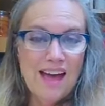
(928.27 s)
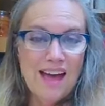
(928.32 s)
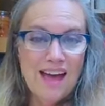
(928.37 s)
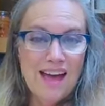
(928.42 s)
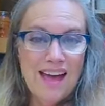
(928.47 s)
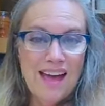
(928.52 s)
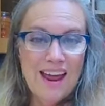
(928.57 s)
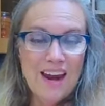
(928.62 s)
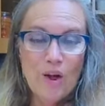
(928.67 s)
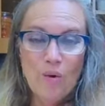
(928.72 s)

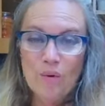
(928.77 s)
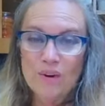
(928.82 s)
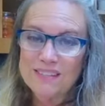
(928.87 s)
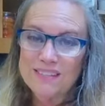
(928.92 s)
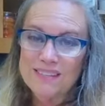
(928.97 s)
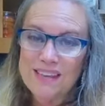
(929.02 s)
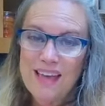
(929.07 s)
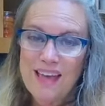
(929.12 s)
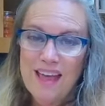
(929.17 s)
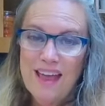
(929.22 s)
And I want to
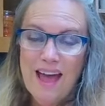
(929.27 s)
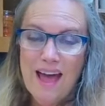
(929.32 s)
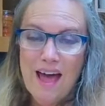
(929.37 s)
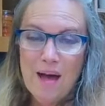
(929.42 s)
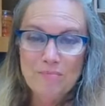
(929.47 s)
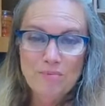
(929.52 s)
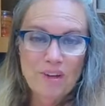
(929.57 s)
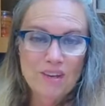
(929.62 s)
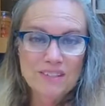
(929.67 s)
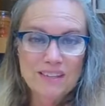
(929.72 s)
say,
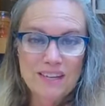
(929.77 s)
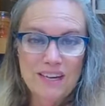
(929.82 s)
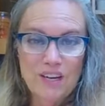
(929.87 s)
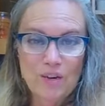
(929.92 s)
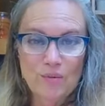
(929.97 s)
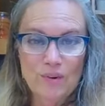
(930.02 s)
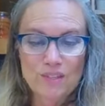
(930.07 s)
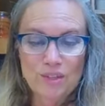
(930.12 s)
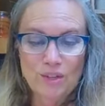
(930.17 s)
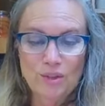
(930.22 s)
I'm not
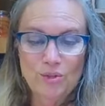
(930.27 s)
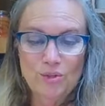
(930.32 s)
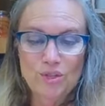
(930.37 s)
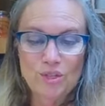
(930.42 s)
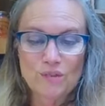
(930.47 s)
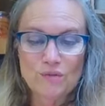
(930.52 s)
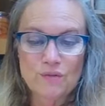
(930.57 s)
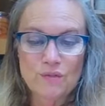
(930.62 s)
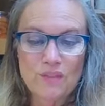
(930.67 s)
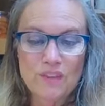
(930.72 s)
setting
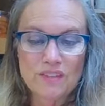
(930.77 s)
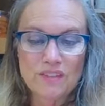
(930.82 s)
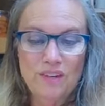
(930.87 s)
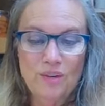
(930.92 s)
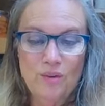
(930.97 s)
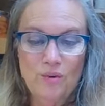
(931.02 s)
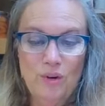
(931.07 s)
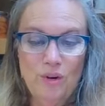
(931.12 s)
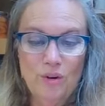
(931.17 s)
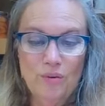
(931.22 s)
resolutions for this
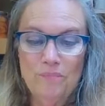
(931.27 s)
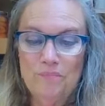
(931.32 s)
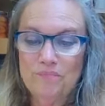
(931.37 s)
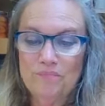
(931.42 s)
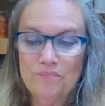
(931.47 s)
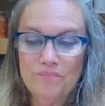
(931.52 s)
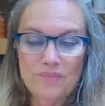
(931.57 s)
new year.